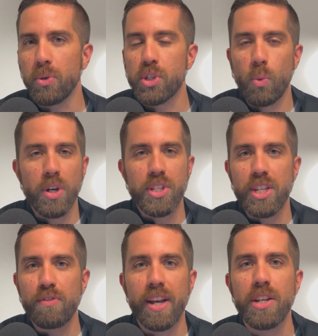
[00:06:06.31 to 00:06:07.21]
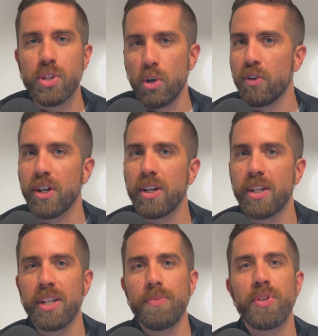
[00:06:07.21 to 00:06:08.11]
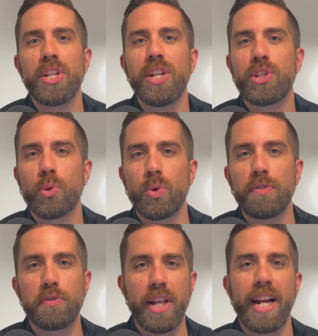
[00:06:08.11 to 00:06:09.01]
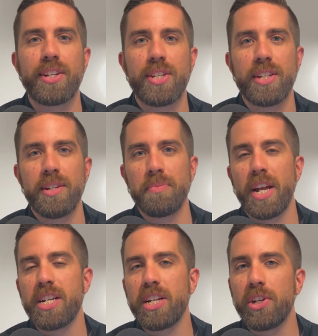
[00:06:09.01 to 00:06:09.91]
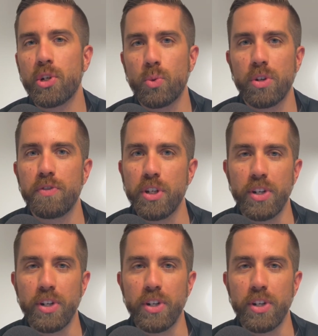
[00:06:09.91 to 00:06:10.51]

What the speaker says: So once the event is over, you need to reflect and you need to review.